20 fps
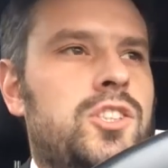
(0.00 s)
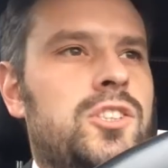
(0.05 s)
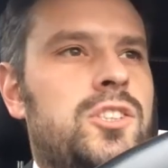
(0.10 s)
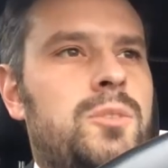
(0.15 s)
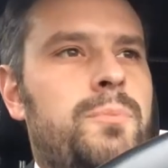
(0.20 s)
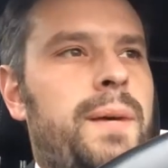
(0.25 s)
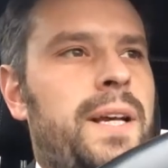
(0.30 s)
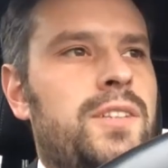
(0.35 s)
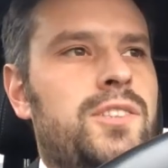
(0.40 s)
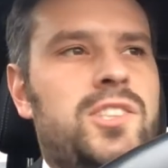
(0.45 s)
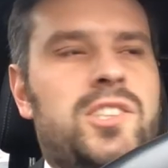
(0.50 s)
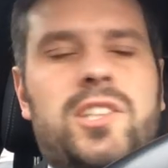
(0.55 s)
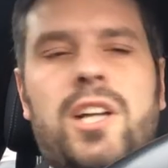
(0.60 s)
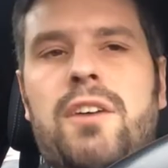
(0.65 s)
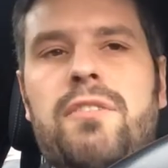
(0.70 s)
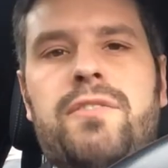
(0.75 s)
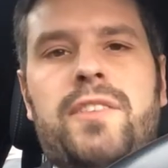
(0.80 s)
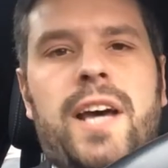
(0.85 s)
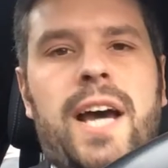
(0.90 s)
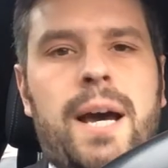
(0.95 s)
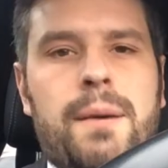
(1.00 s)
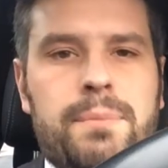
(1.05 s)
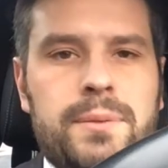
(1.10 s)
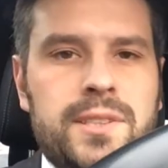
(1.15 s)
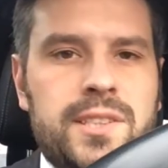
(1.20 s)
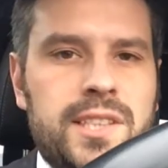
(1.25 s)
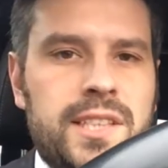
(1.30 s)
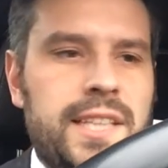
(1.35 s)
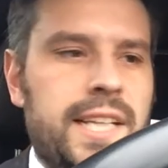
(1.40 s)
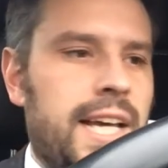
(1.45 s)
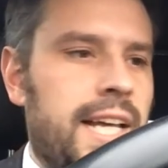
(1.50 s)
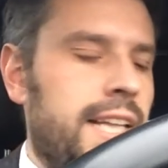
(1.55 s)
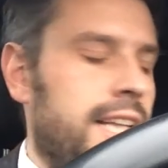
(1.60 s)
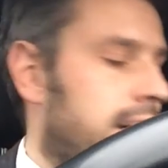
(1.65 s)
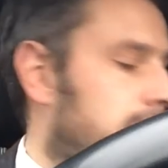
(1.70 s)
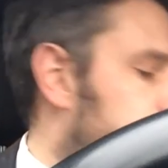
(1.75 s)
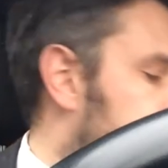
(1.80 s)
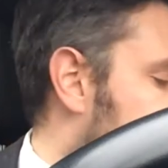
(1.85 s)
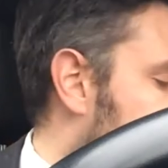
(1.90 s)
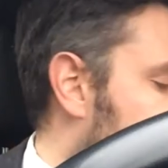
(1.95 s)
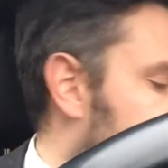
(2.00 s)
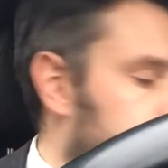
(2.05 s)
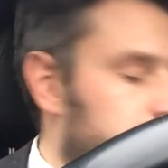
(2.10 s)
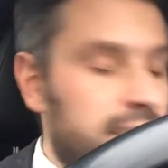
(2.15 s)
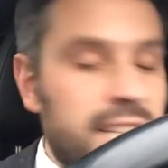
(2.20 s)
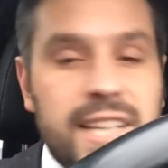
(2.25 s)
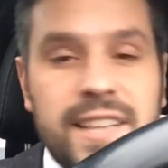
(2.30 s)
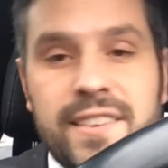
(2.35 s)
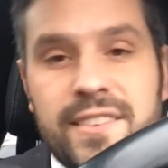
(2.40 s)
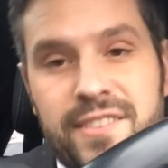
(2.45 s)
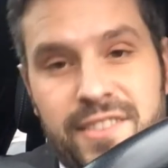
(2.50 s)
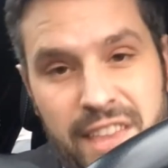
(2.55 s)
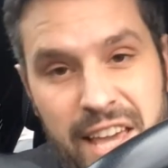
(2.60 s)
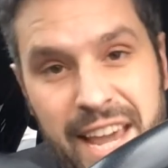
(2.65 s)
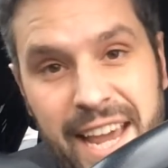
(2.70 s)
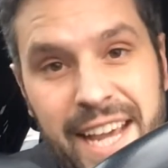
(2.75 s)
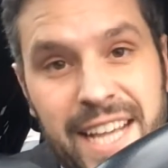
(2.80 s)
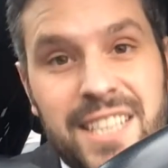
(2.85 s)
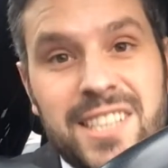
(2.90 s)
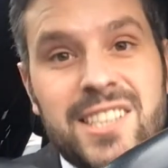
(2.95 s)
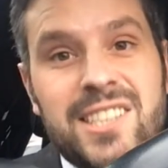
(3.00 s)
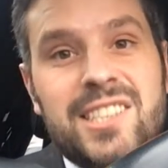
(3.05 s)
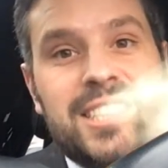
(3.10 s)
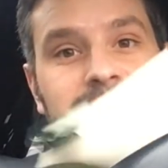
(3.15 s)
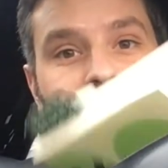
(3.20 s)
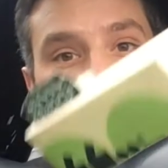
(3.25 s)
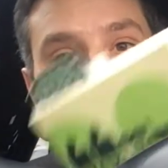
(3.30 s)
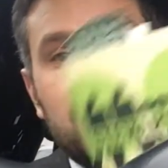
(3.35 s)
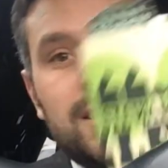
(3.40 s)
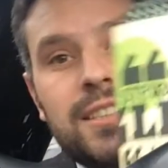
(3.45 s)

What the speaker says: just about stuff that happens in their life. Whereas in this,